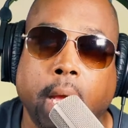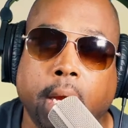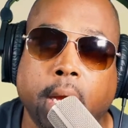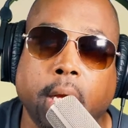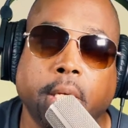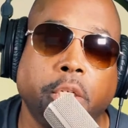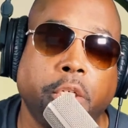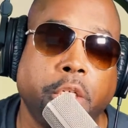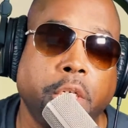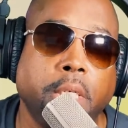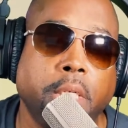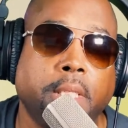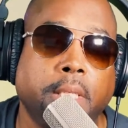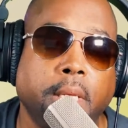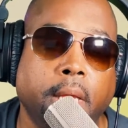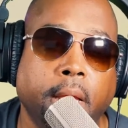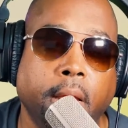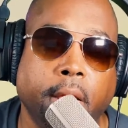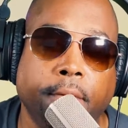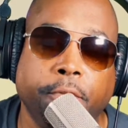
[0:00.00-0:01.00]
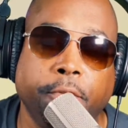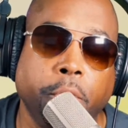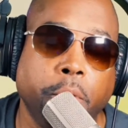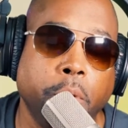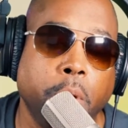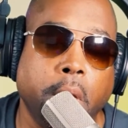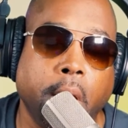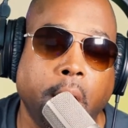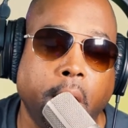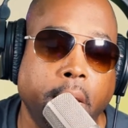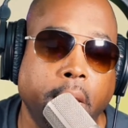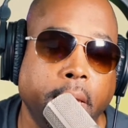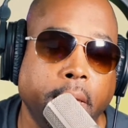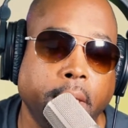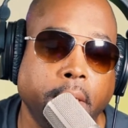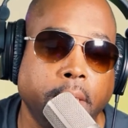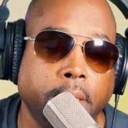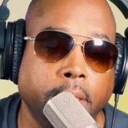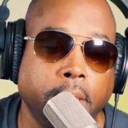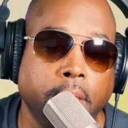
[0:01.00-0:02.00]
Because if you're doing all
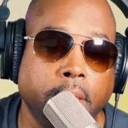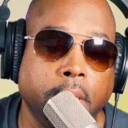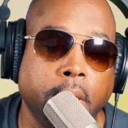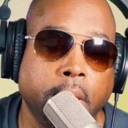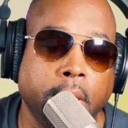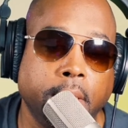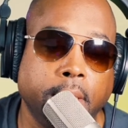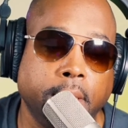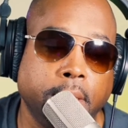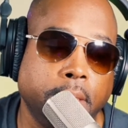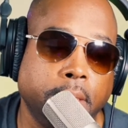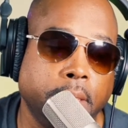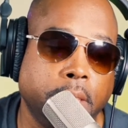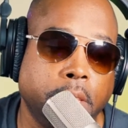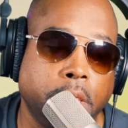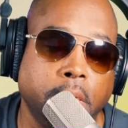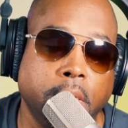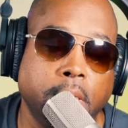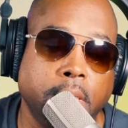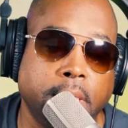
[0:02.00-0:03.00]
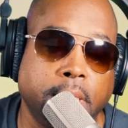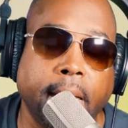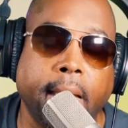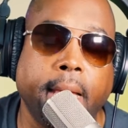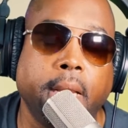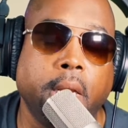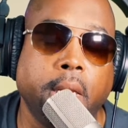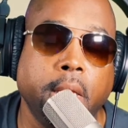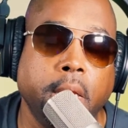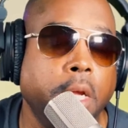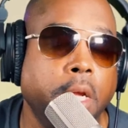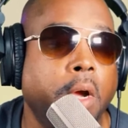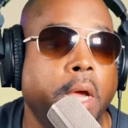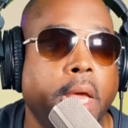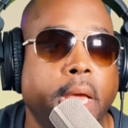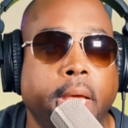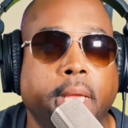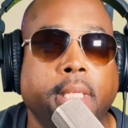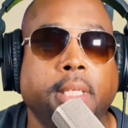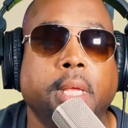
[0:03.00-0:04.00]
that, and she decided to leave your
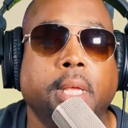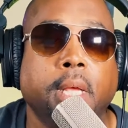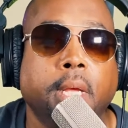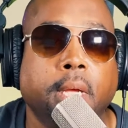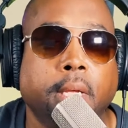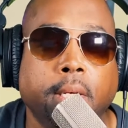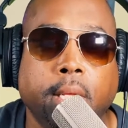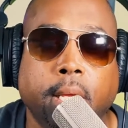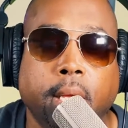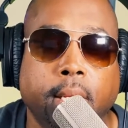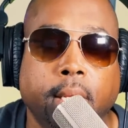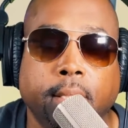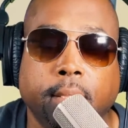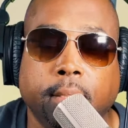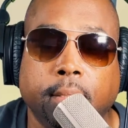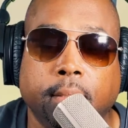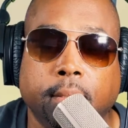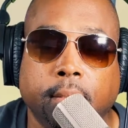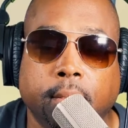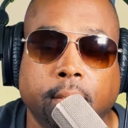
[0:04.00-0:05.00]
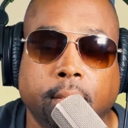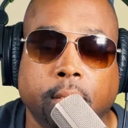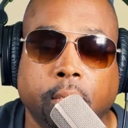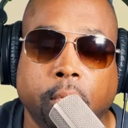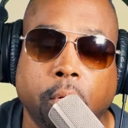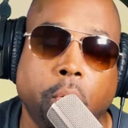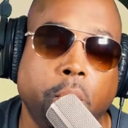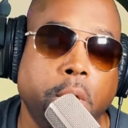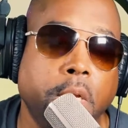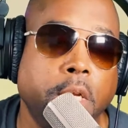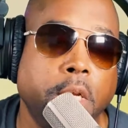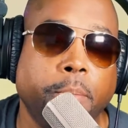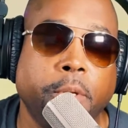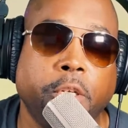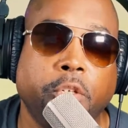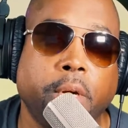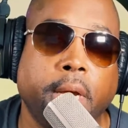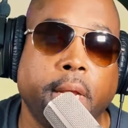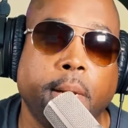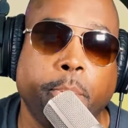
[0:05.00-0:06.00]
ass, then you don't need to
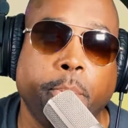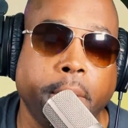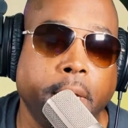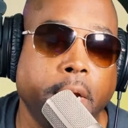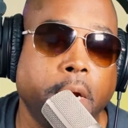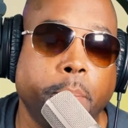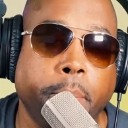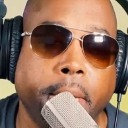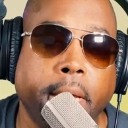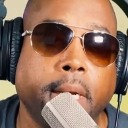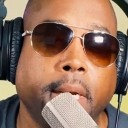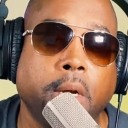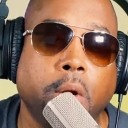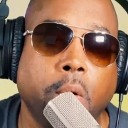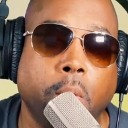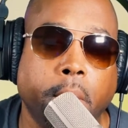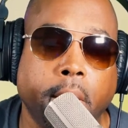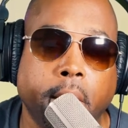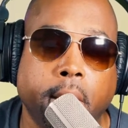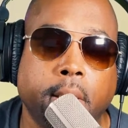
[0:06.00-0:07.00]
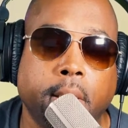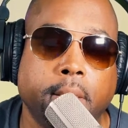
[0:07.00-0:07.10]
be trying to beg her back no way.